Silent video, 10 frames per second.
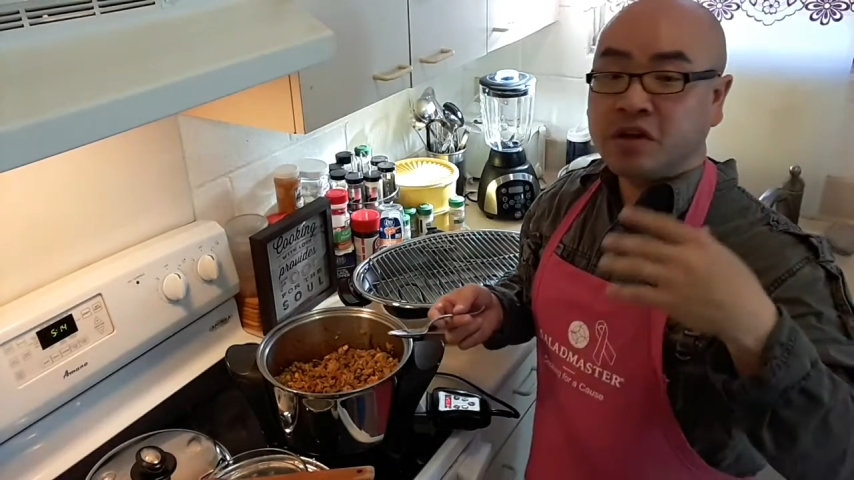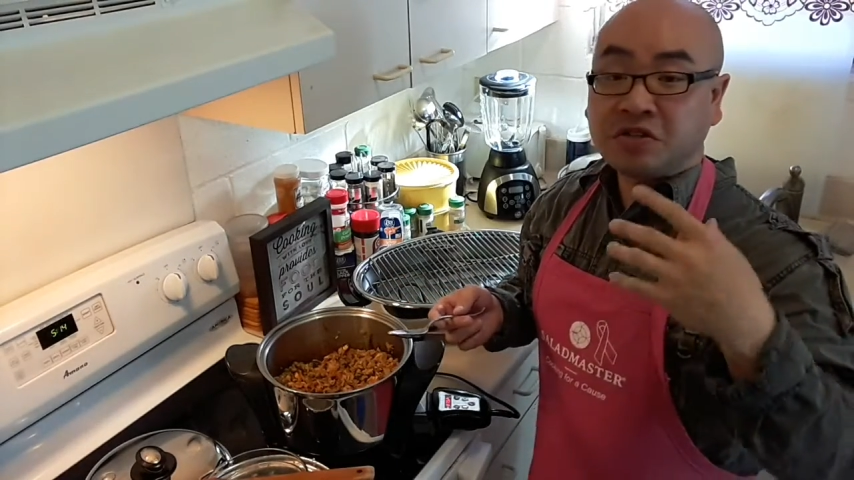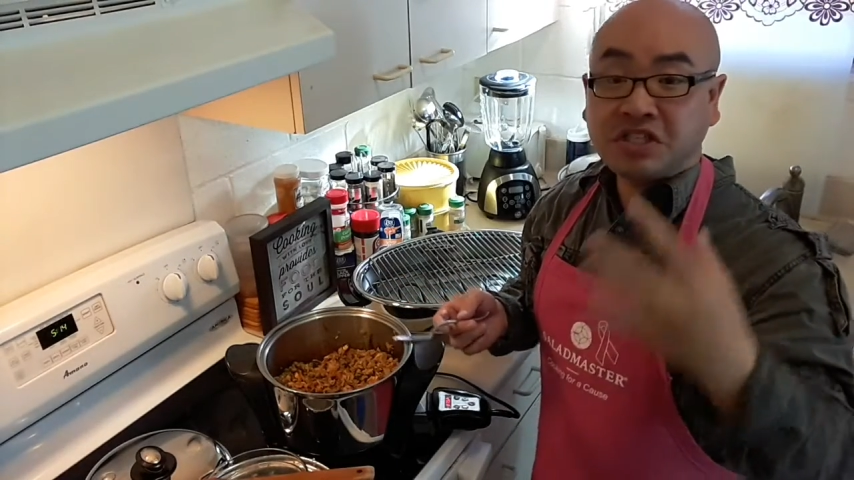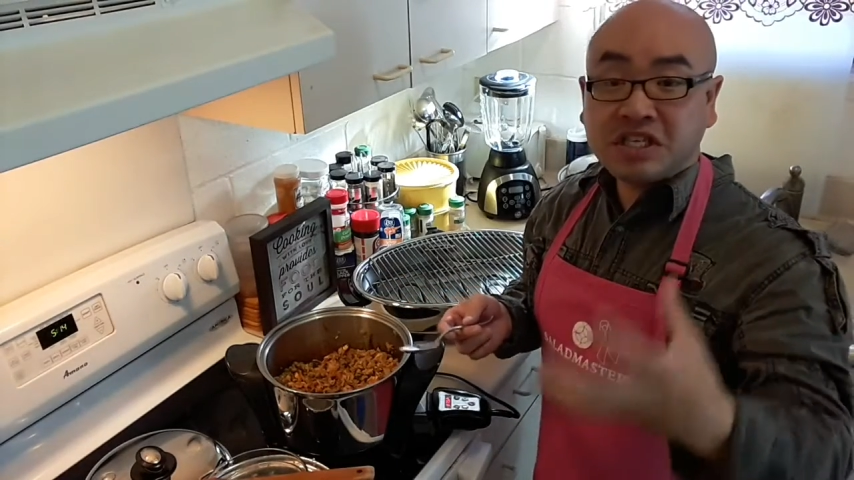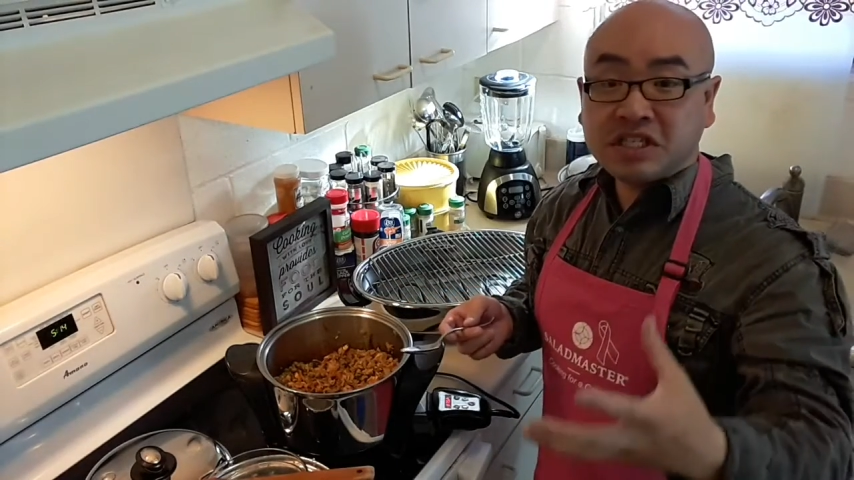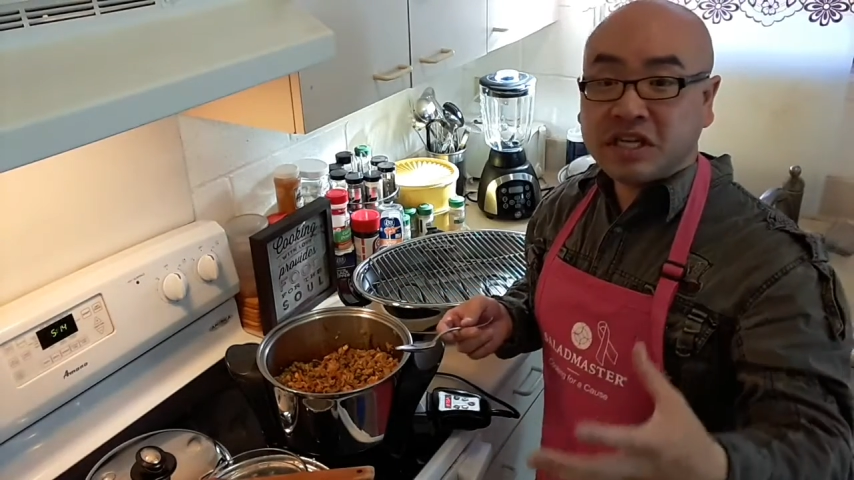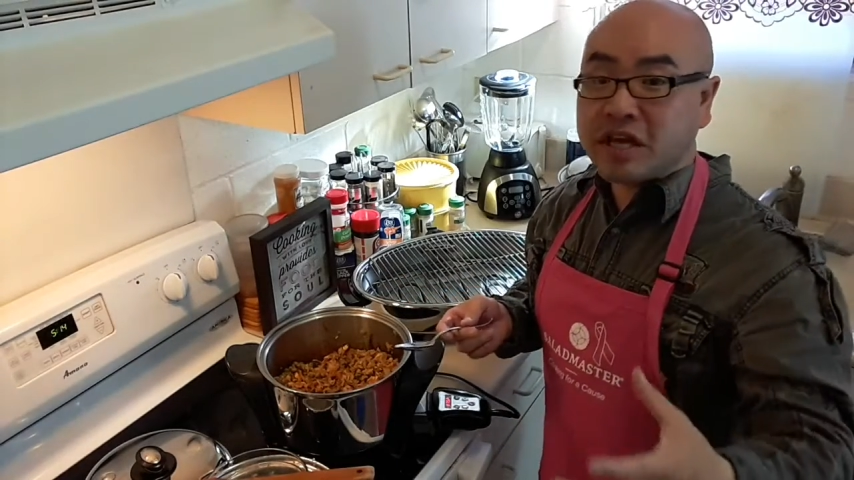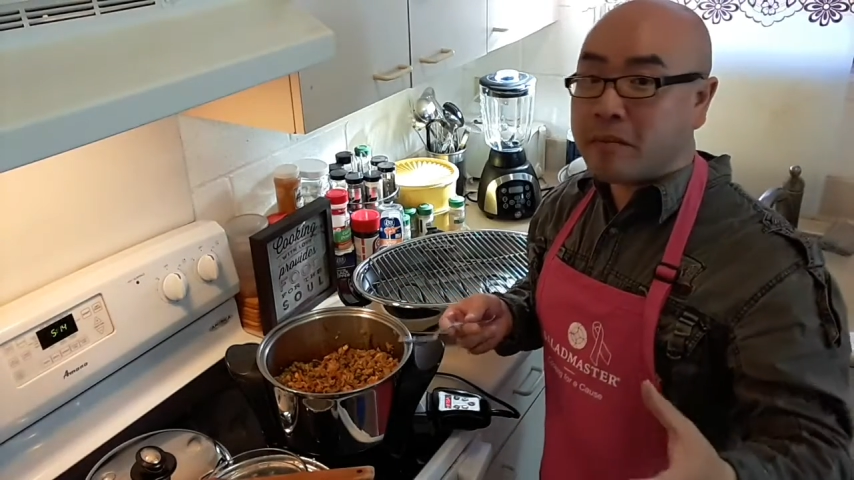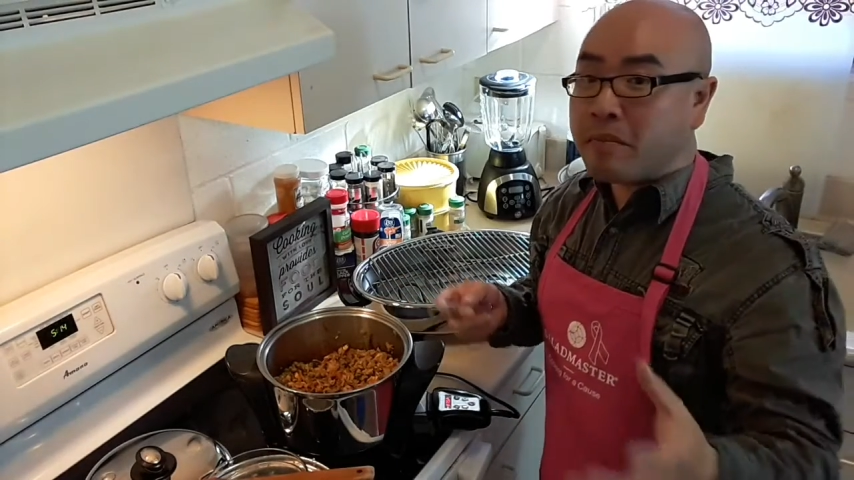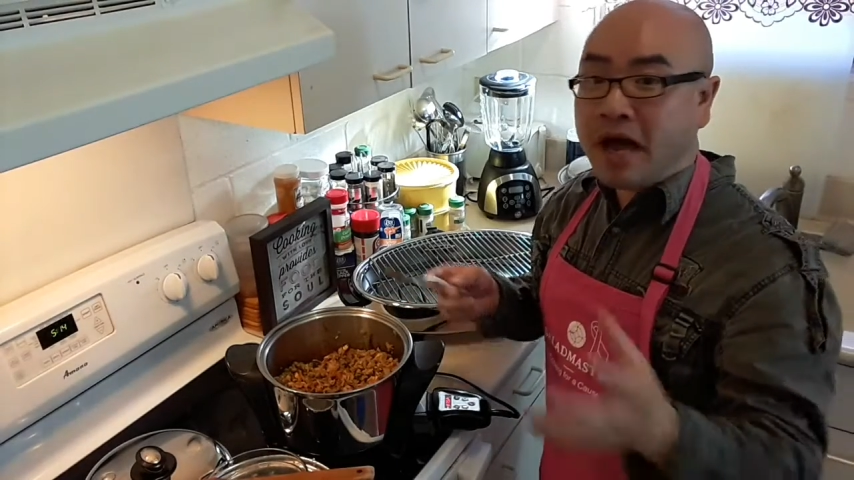
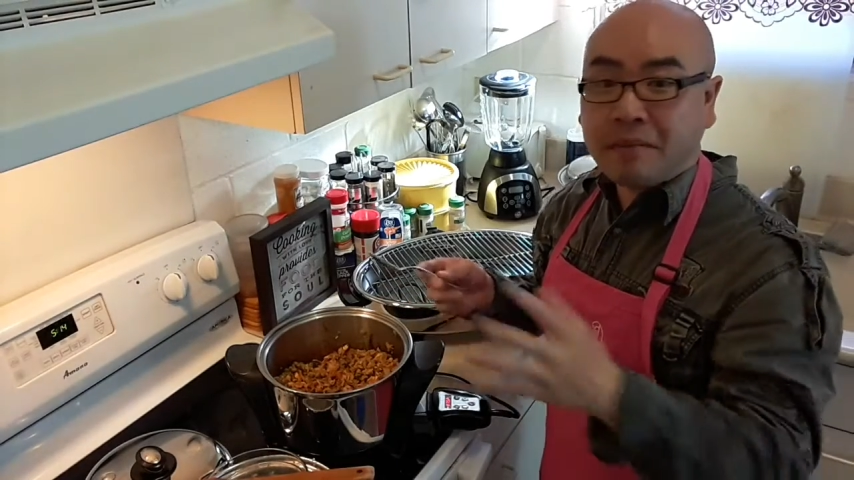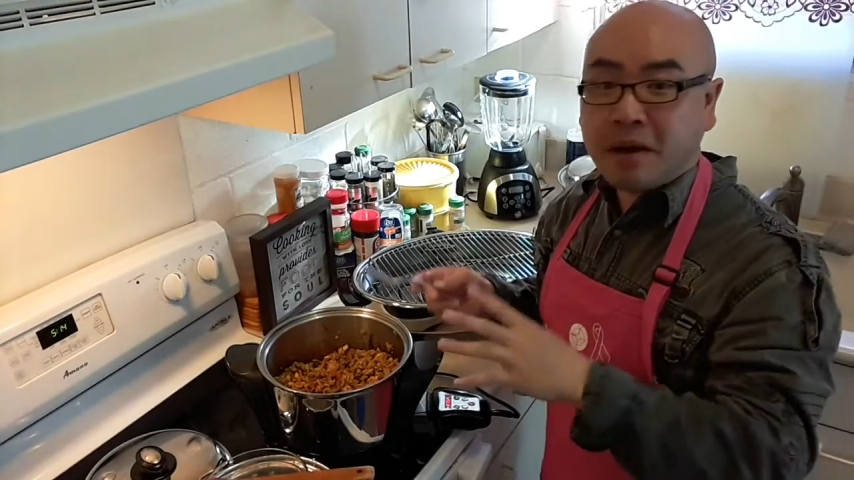seasoning, black